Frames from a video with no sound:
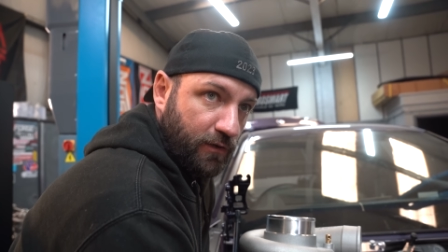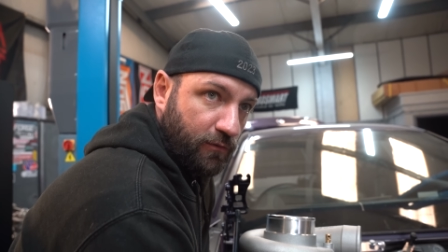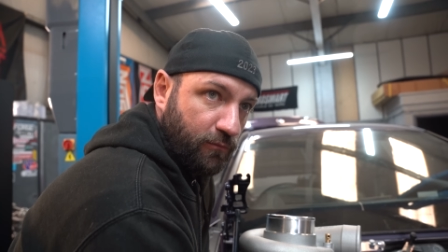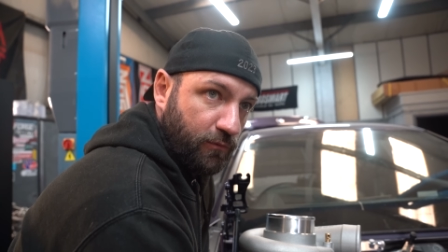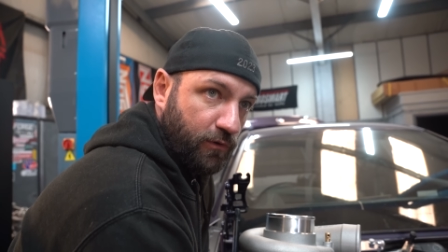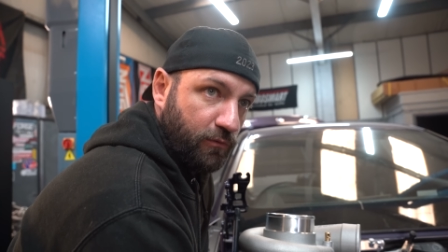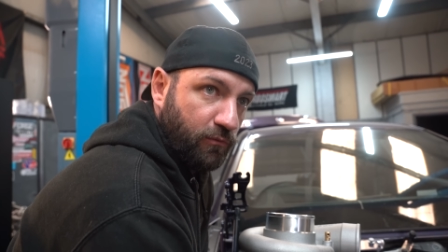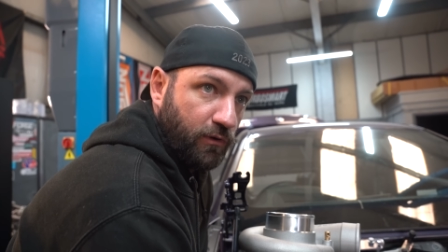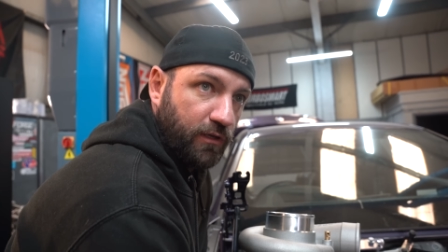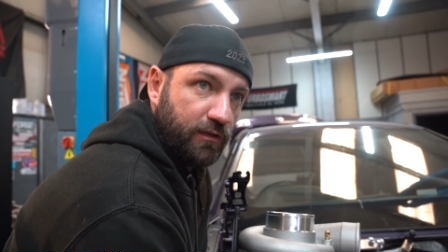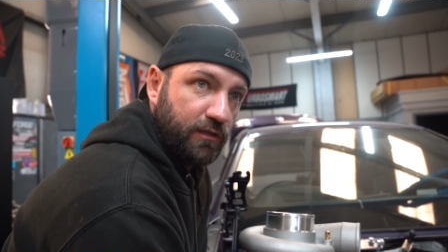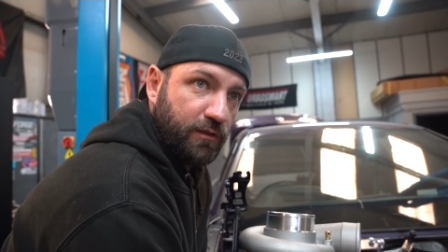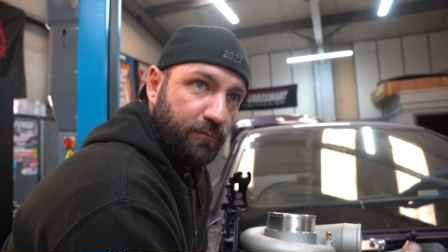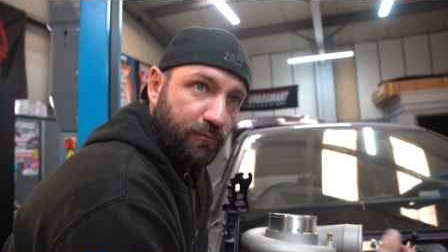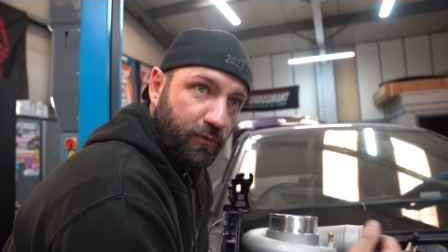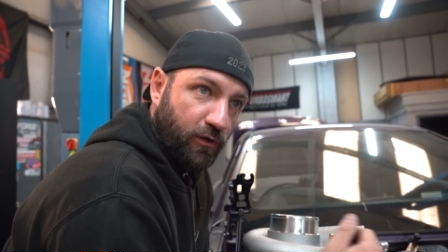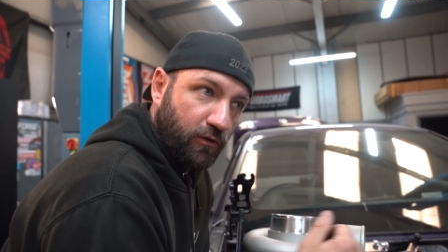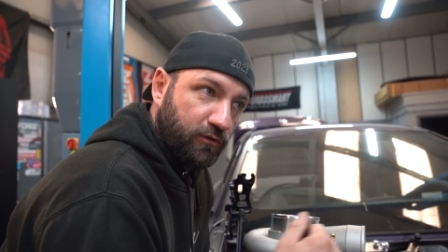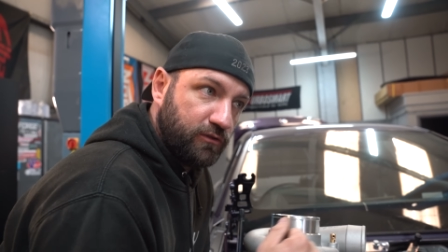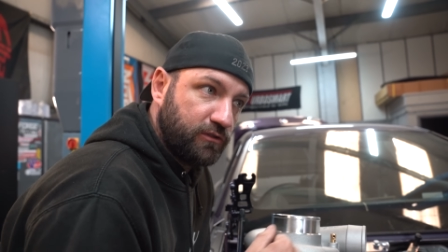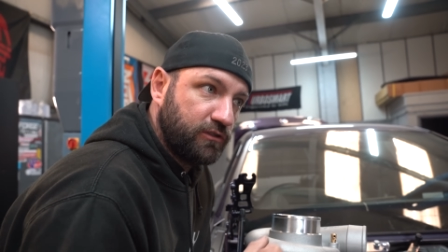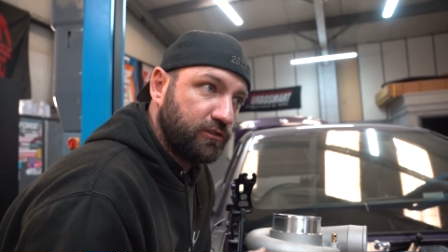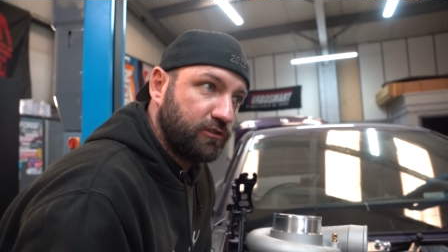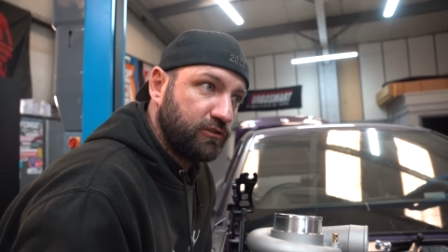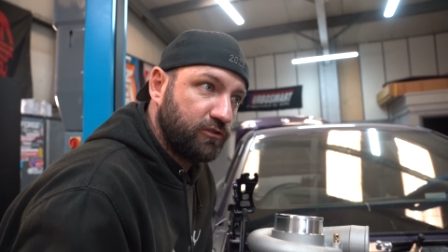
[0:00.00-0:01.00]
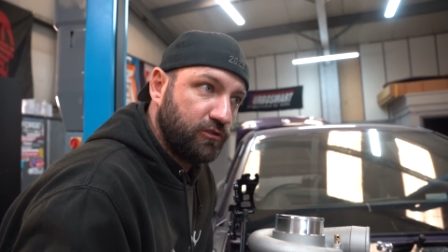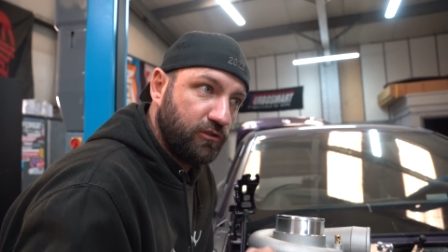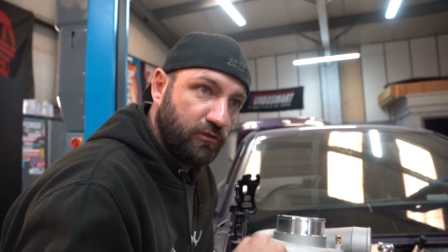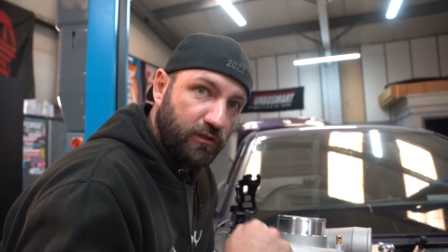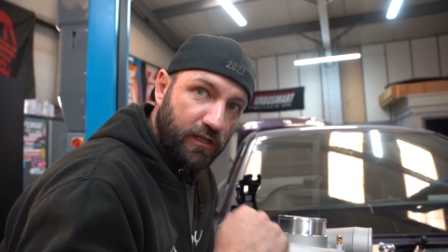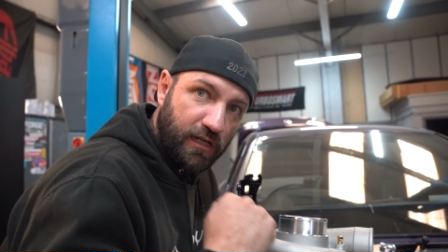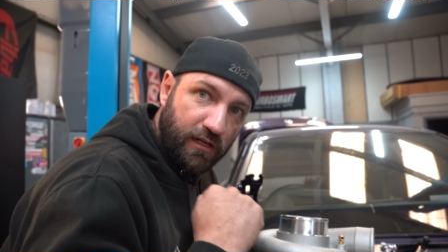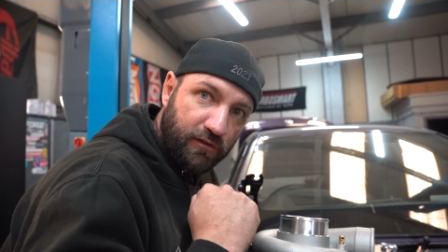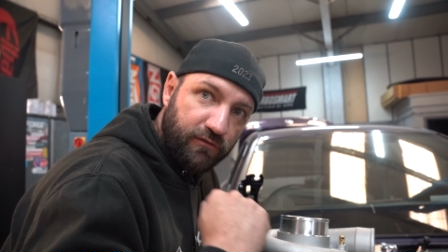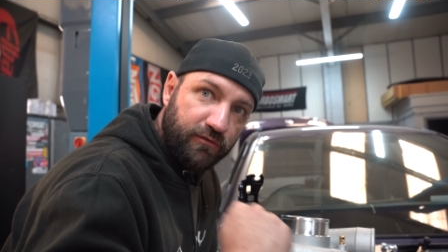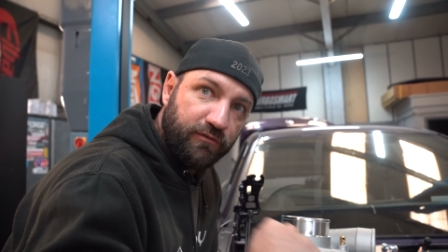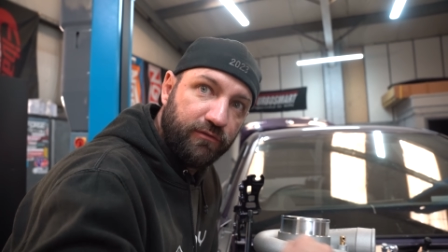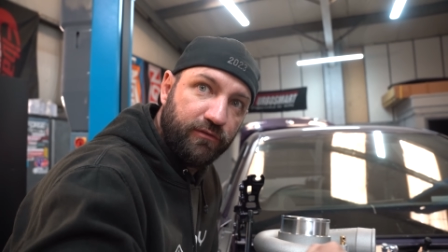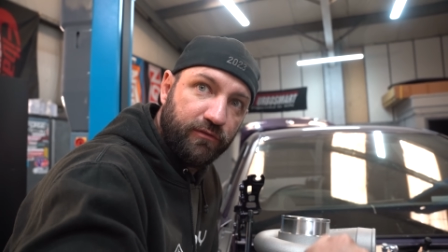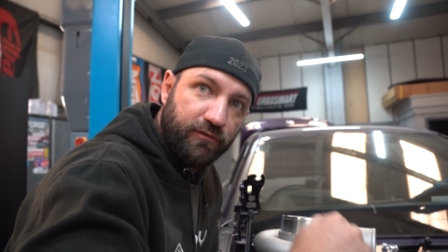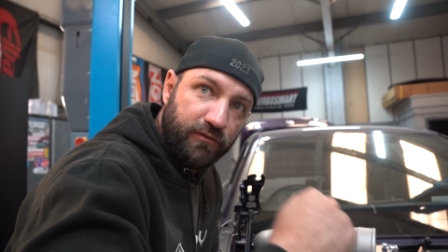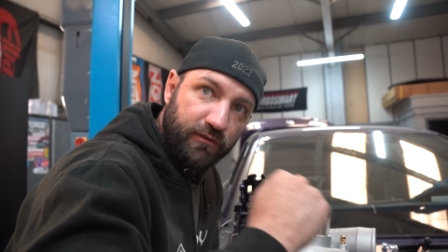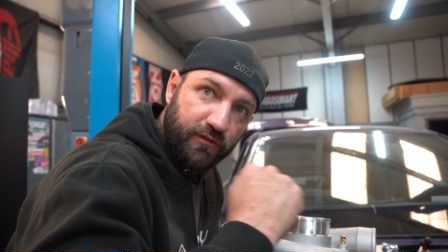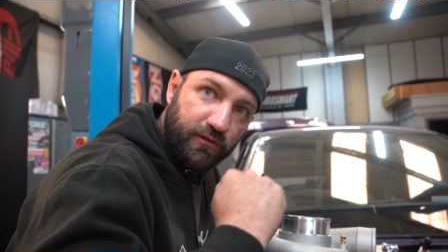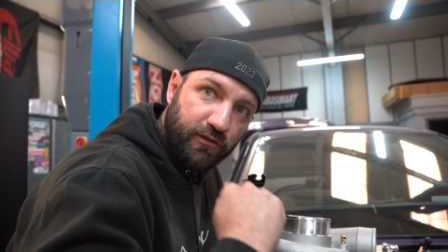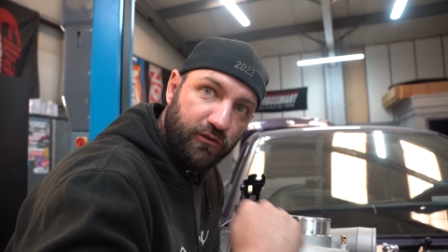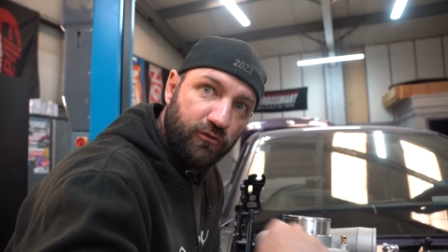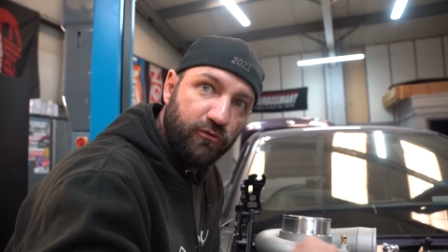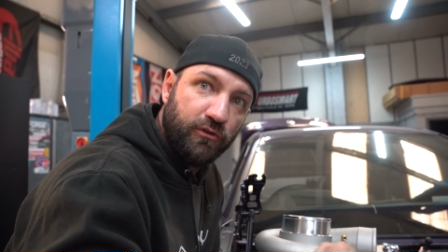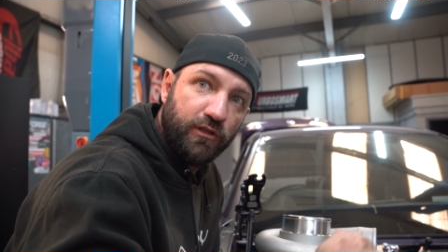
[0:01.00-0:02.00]
We want the pulses to arrive
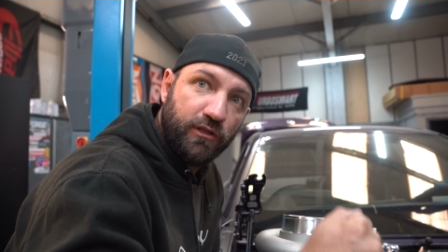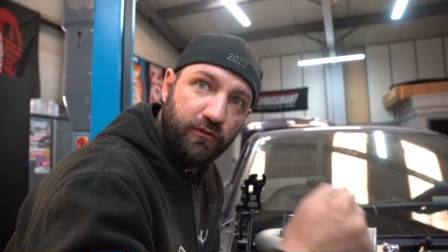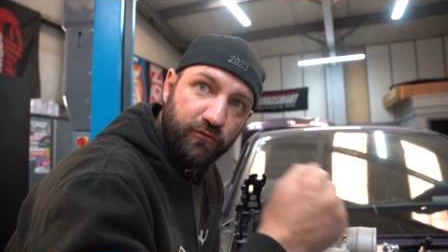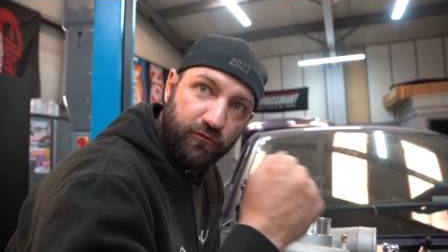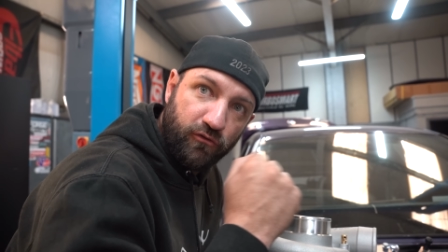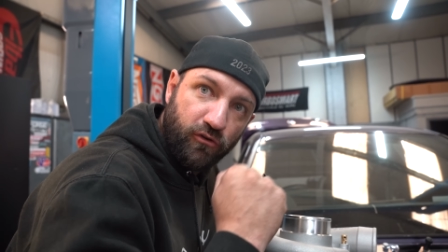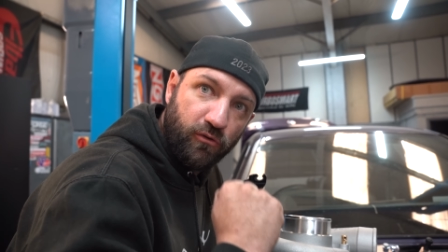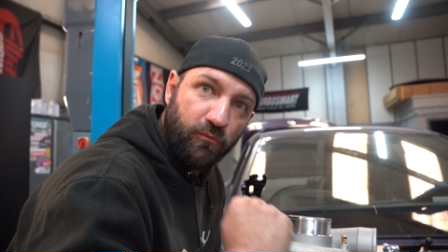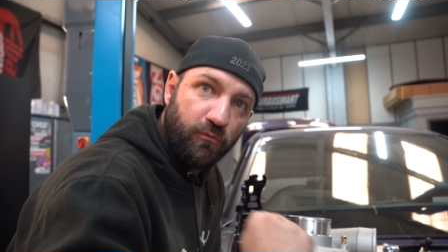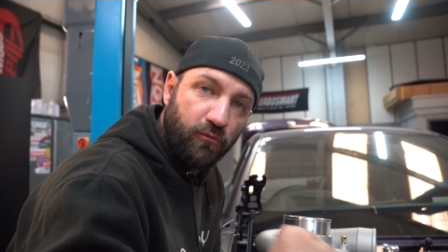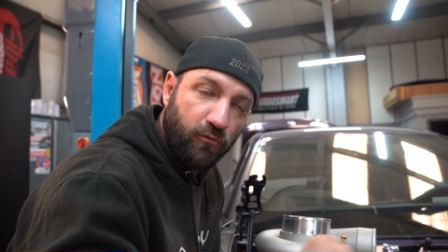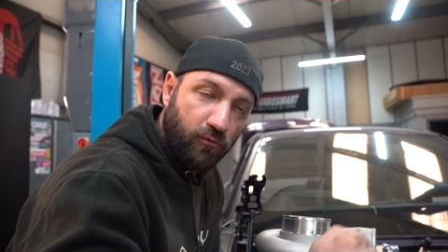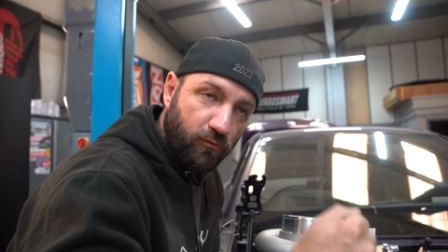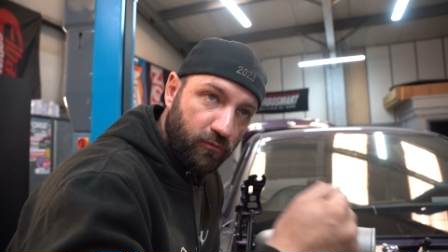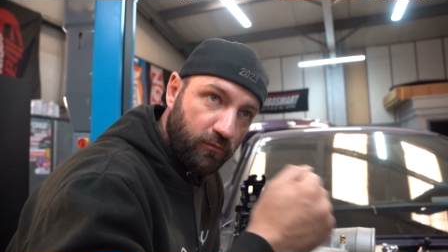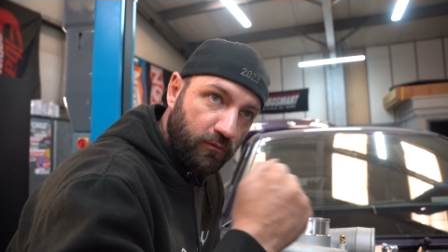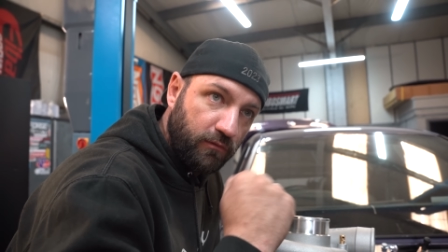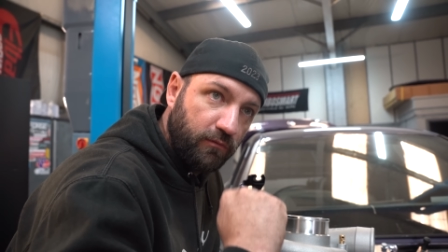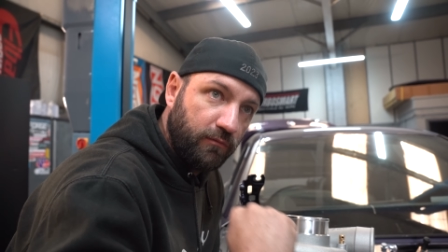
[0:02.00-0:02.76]
uniform,